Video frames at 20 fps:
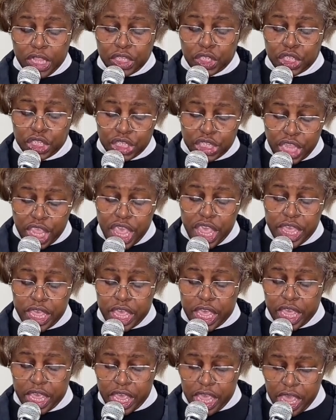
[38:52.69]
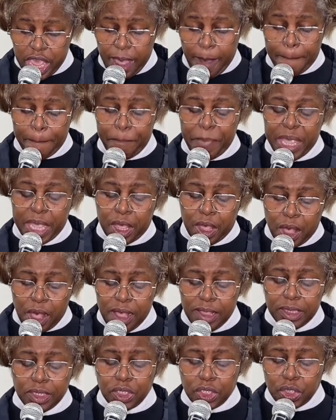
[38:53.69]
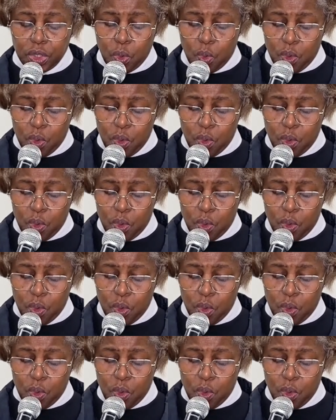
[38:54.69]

Seek him, because the